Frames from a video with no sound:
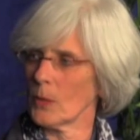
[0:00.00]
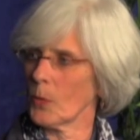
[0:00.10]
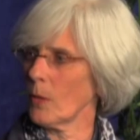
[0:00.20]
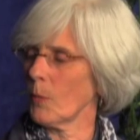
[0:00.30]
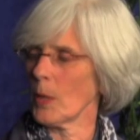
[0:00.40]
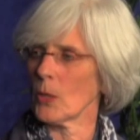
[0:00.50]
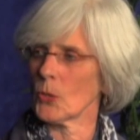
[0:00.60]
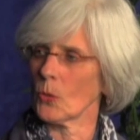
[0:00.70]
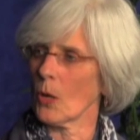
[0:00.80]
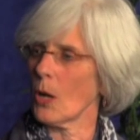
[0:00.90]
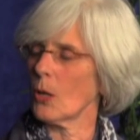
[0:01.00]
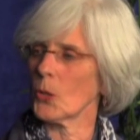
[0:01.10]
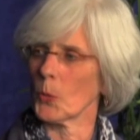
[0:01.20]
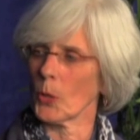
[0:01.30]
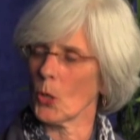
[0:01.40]
We have parents who call
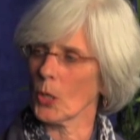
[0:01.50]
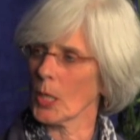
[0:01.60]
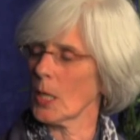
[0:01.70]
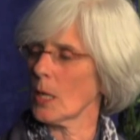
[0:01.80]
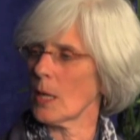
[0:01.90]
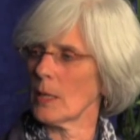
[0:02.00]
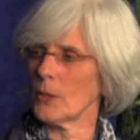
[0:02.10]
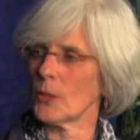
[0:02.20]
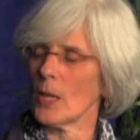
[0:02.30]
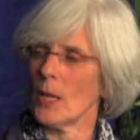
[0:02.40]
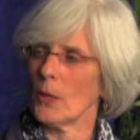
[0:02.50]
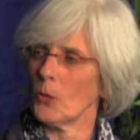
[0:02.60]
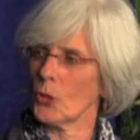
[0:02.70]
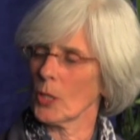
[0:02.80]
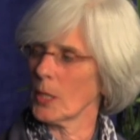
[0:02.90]
who are organized,
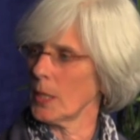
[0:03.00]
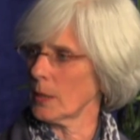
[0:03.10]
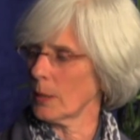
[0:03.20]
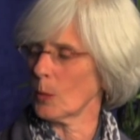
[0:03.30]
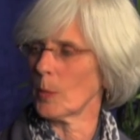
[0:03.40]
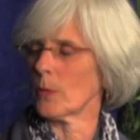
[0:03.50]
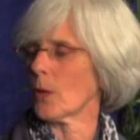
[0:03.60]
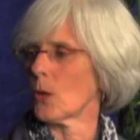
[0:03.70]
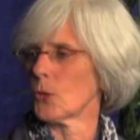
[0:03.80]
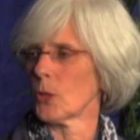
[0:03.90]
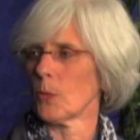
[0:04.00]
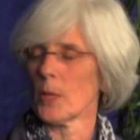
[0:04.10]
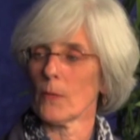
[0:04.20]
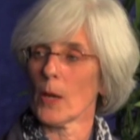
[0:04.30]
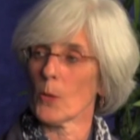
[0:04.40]
who just need a little bit of coaching.
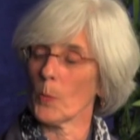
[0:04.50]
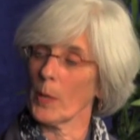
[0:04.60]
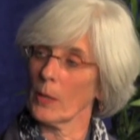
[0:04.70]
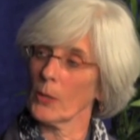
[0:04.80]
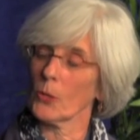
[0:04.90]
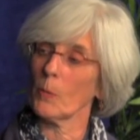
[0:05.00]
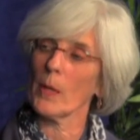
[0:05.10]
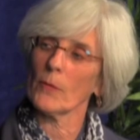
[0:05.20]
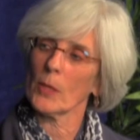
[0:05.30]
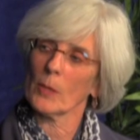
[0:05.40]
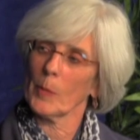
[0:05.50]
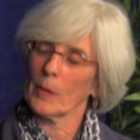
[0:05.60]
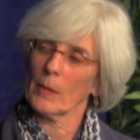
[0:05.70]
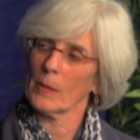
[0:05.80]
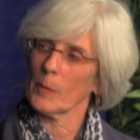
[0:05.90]
We have other parents who may have
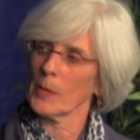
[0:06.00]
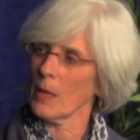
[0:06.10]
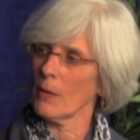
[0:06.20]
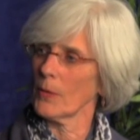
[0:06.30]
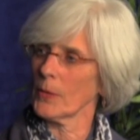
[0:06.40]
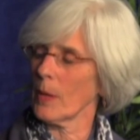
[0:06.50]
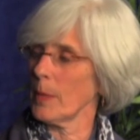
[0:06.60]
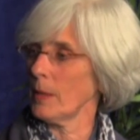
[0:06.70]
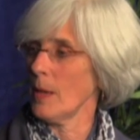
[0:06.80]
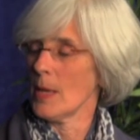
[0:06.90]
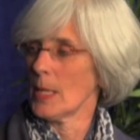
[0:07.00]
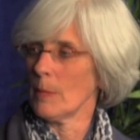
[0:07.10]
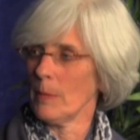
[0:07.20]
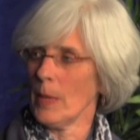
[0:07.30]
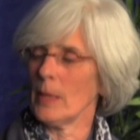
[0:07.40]
disabilities themselves. I mean,
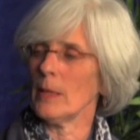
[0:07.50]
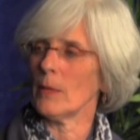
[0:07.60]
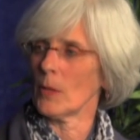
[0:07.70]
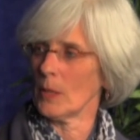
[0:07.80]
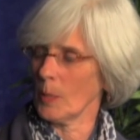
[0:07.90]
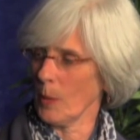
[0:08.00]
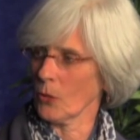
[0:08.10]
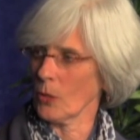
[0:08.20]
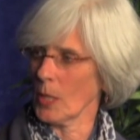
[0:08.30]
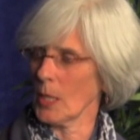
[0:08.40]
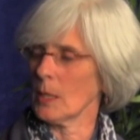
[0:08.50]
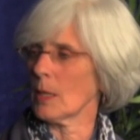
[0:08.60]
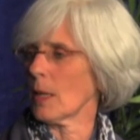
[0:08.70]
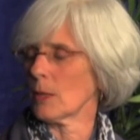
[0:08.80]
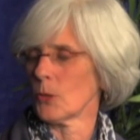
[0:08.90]
many of the special needs,
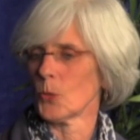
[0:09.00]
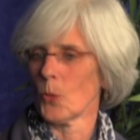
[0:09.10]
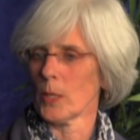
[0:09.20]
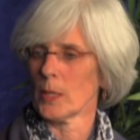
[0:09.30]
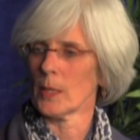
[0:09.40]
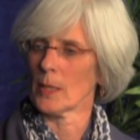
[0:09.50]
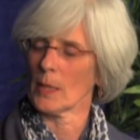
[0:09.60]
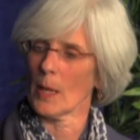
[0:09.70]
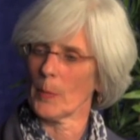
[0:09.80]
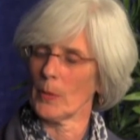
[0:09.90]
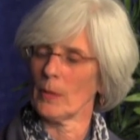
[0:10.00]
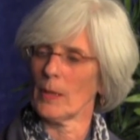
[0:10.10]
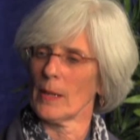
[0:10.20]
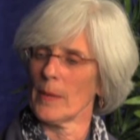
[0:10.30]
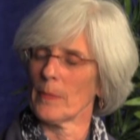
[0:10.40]
and I'll use one as an example.
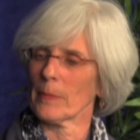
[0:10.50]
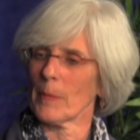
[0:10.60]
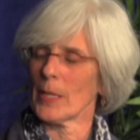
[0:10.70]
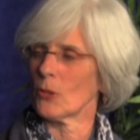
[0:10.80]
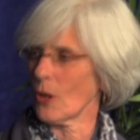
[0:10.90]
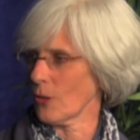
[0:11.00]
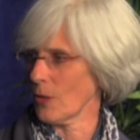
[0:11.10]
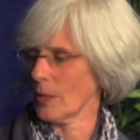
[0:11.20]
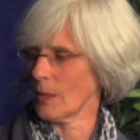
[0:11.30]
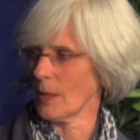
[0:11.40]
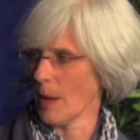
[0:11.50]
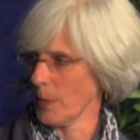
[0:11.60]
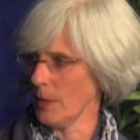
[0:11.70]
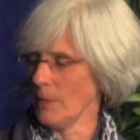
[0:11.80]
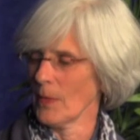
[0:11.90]
Um, my daughter is
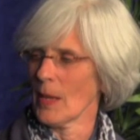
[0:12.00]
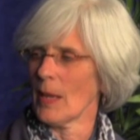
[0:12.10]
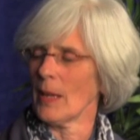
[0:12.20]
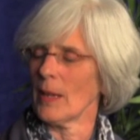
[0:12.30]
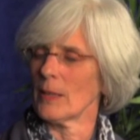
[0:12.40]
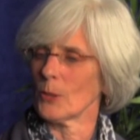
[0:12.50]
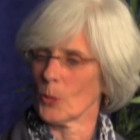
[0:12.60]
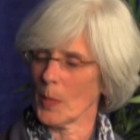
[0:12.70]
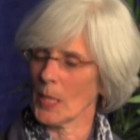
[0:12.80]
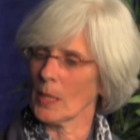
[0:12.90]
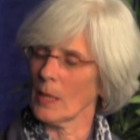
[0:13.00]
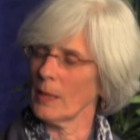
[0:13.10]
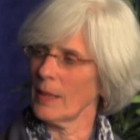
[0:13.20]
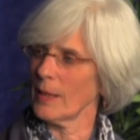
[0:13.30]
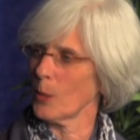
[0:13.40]
adopted, and so is my
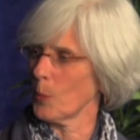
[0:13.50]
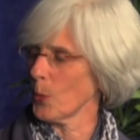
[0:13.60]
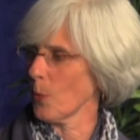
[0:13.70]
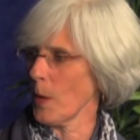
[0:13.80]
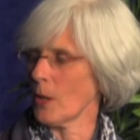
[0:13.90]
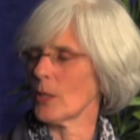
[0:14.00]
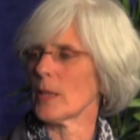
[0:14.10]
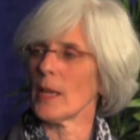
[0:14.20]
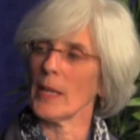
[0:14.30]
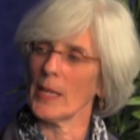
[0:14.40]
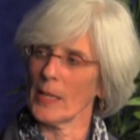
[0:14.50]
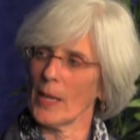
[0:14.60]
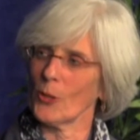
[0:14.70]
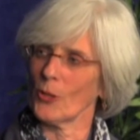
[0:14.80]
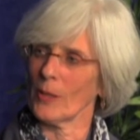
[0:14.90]
son, and their birth parents had
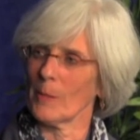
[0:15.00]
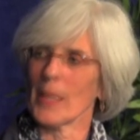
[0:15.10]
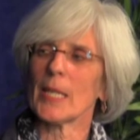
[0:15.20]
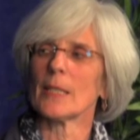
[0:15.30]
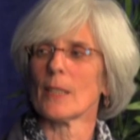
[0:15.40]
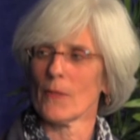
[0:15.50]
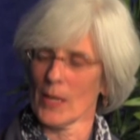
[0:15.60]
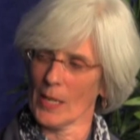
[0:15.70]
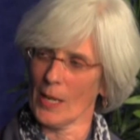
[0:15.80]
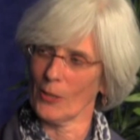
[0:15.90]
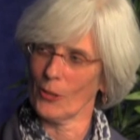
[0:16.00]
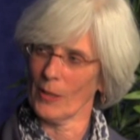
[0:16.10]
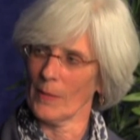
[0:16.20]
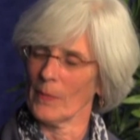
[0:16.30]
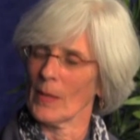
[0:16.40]
ADHD. My kids have
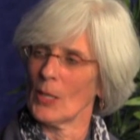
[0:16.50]
ADHD.